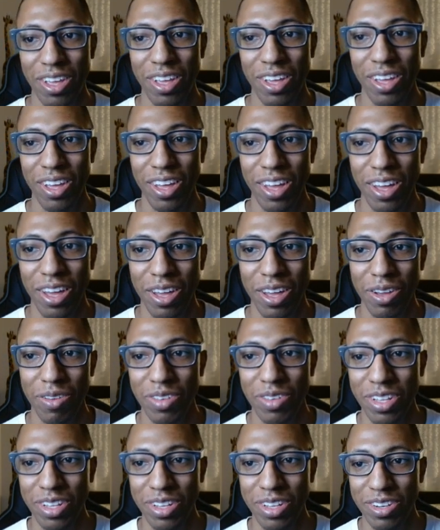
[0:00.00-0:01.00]

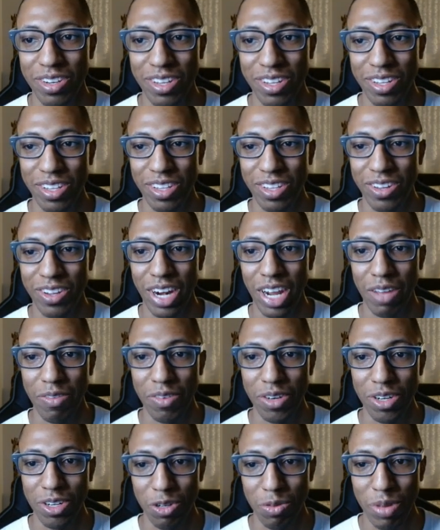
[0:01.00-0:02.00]
And you gotta have
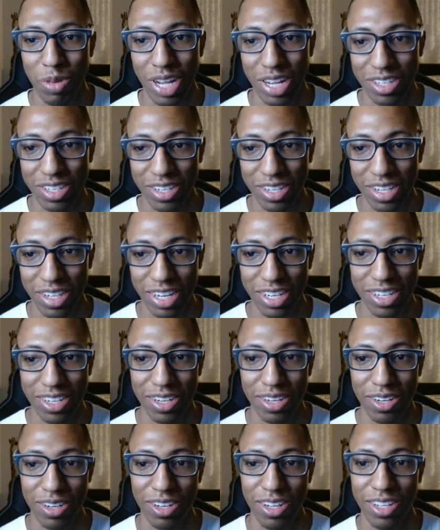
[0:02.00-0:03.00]
your shoebox
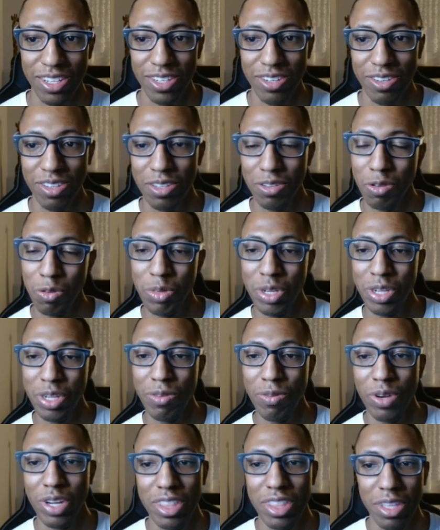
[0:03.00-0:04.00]
collection. And so this will be what the